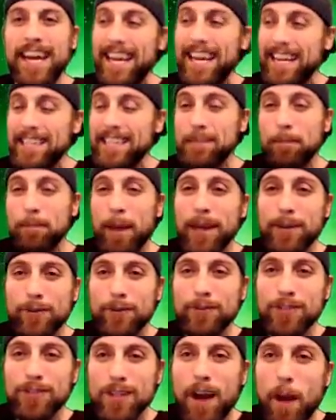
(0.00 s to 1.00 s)
It's
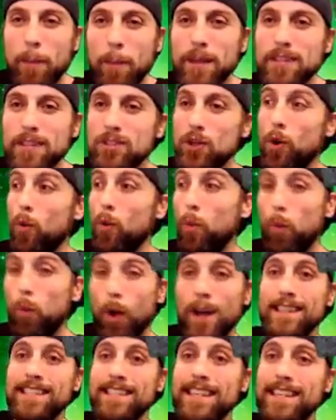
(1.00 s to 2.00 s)
microscopic. So
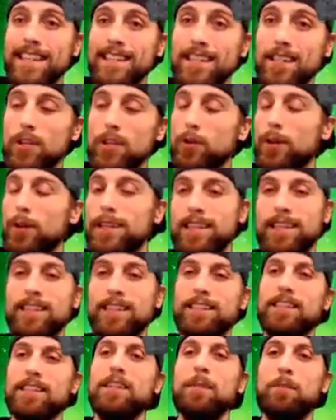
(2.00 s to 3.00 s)
what is the U S
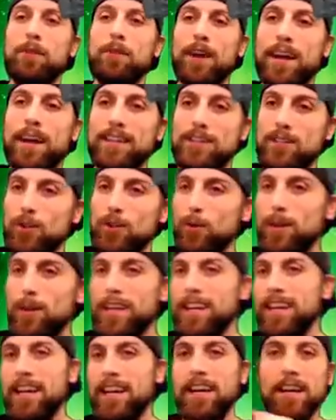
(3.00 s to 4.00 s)
S Enterprise
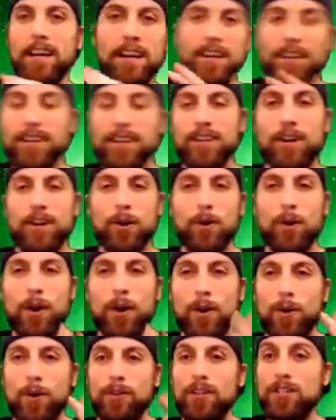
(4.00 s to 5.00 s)
doing, you know,
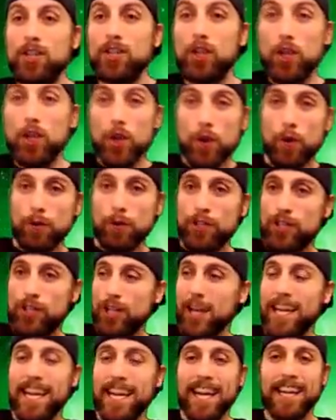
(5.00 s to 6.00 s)
with this huge,
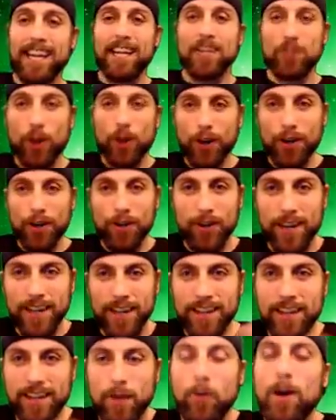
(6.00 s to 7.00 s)
gigantic tardigrade in there?